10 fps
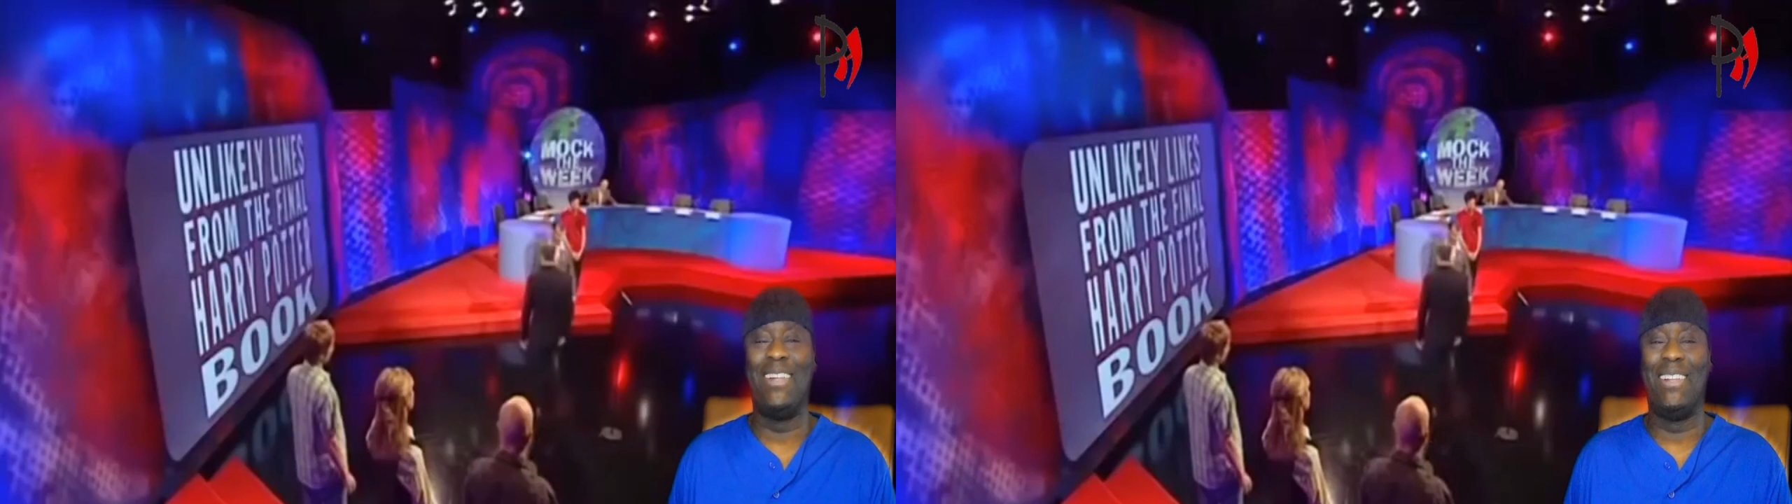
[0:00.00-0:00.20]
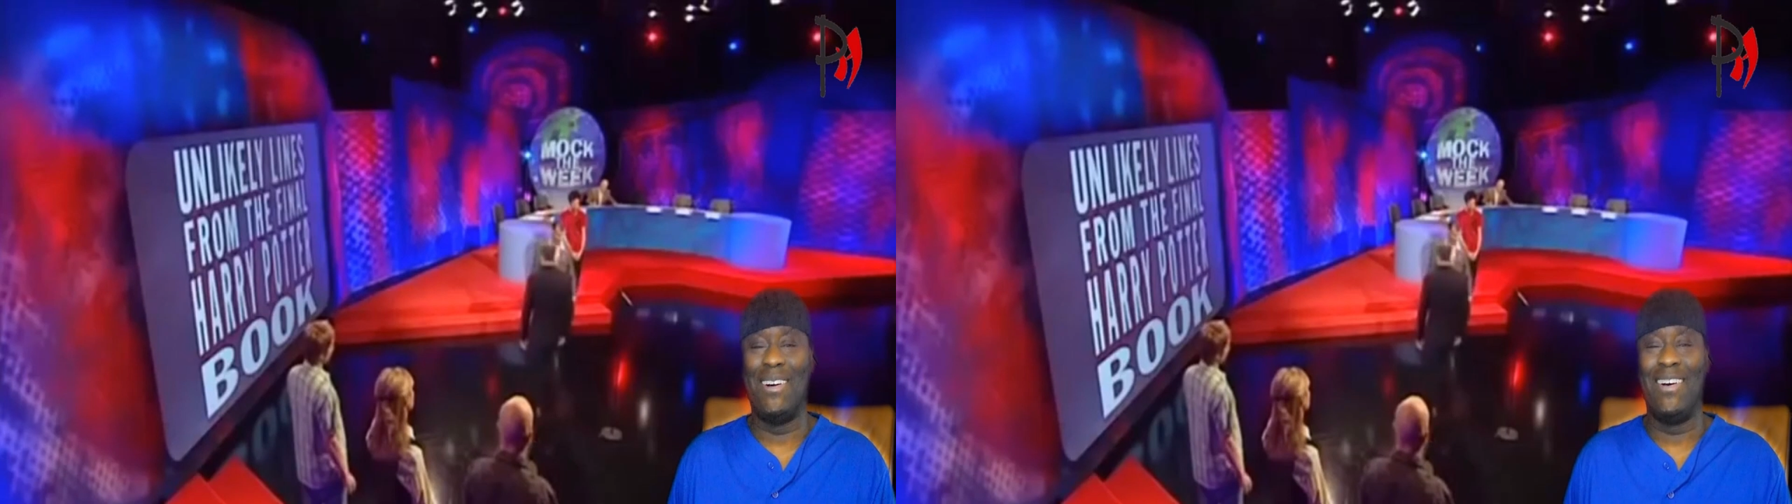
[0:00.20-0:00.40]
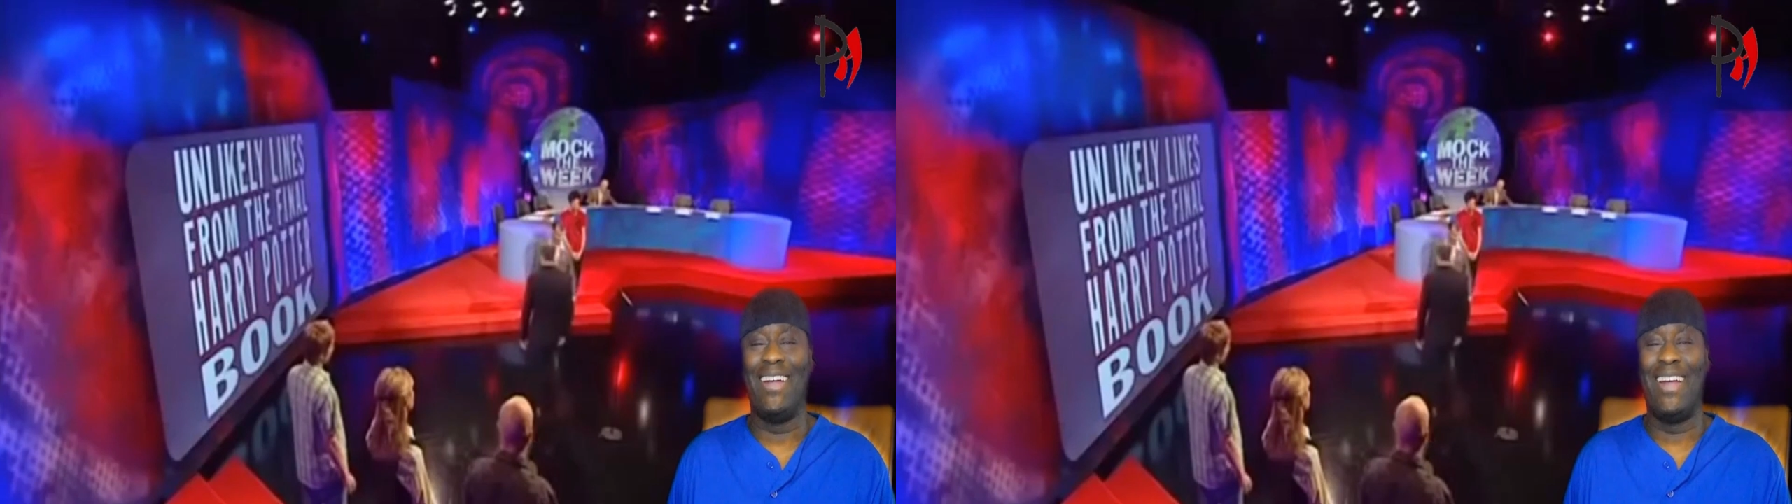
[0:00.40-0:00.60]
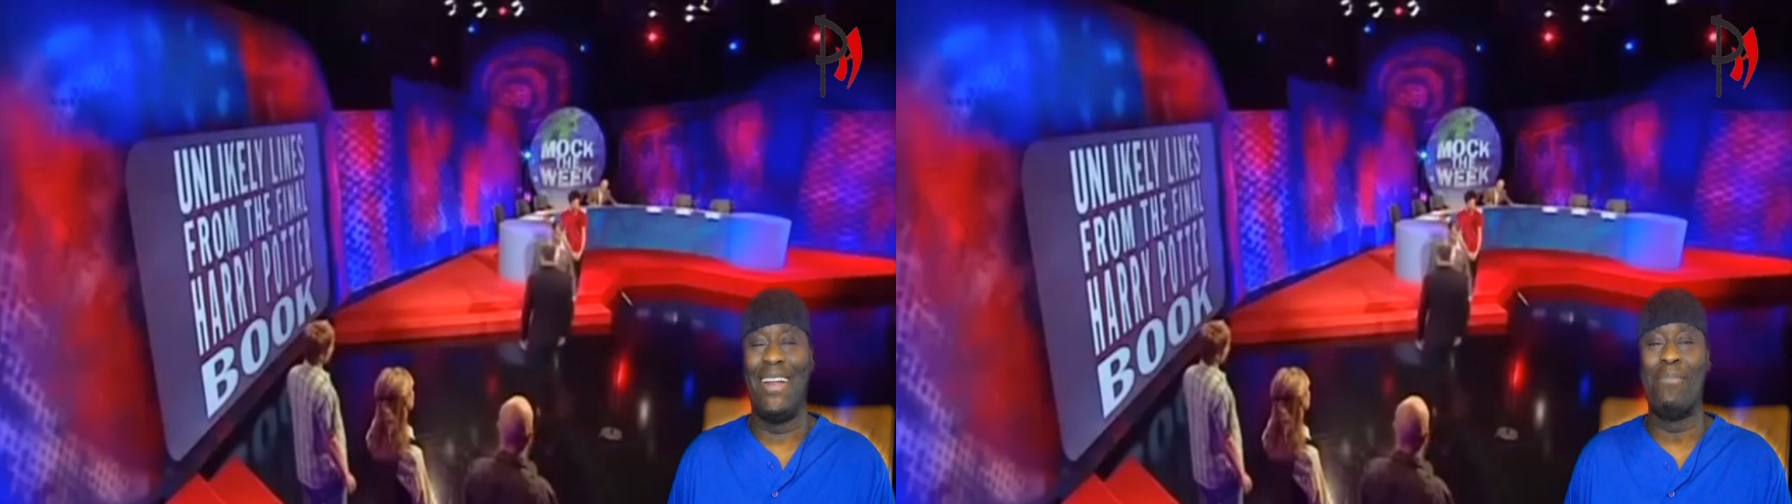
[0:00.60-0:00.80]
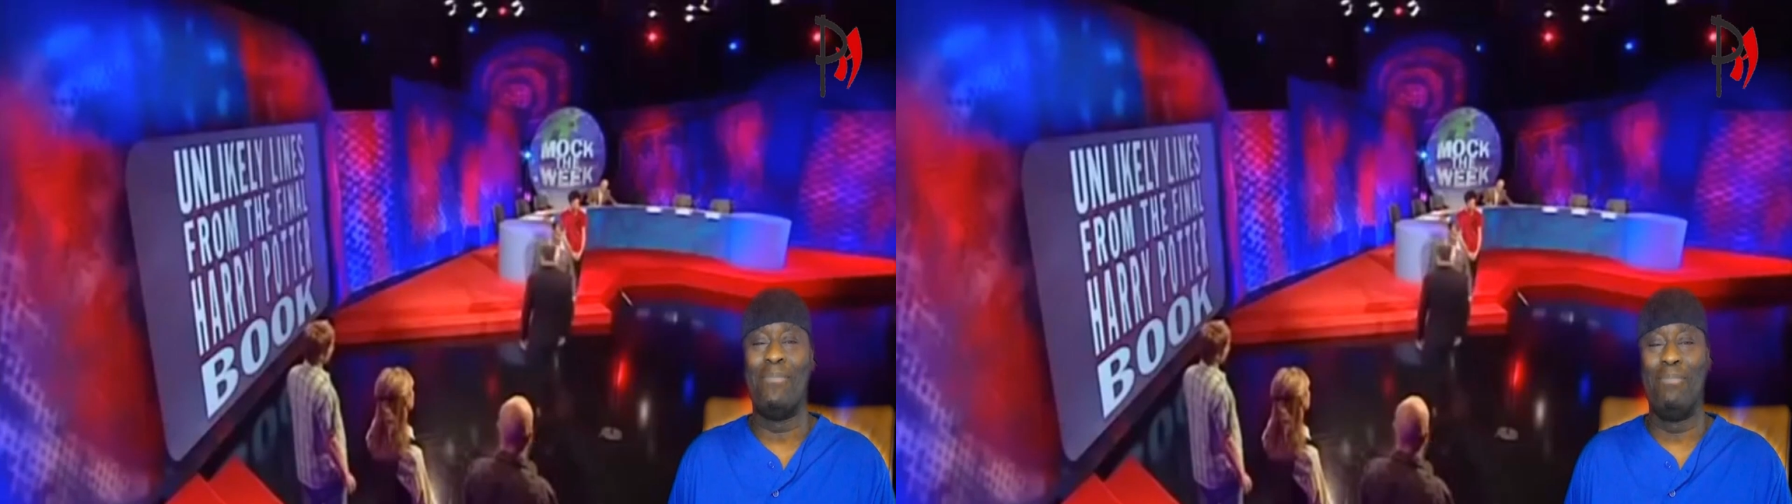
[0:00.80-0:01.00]

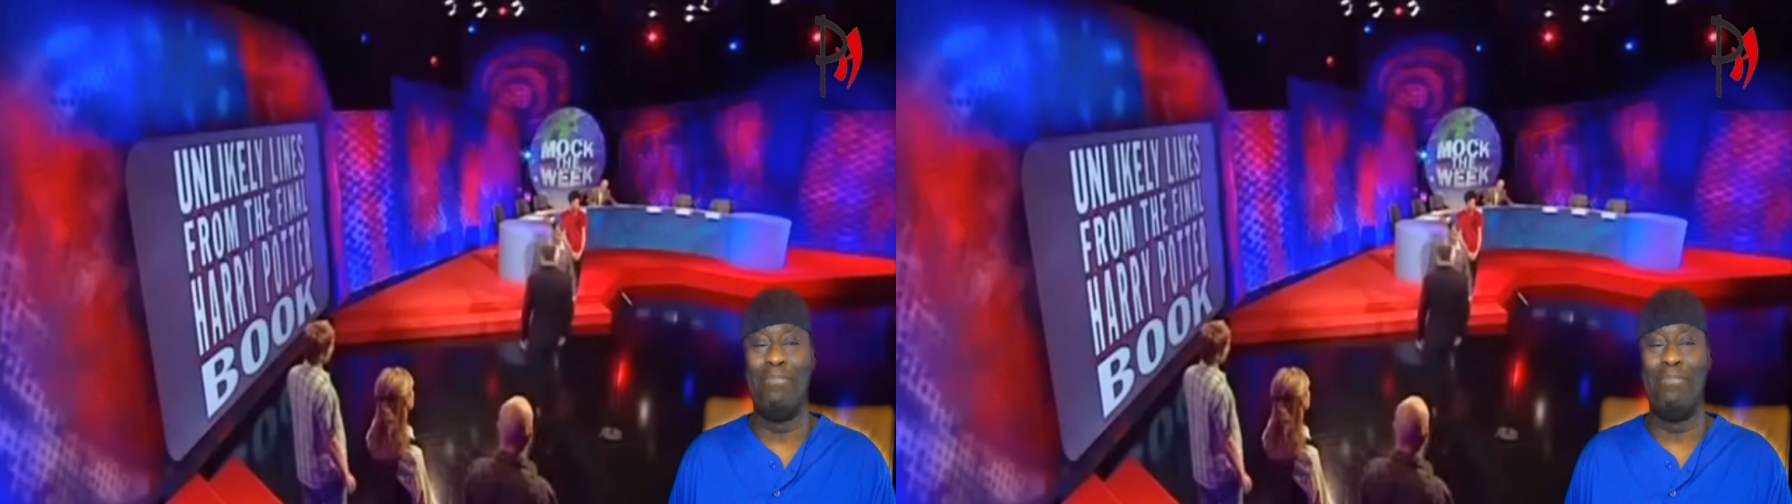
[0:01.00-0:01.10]
alone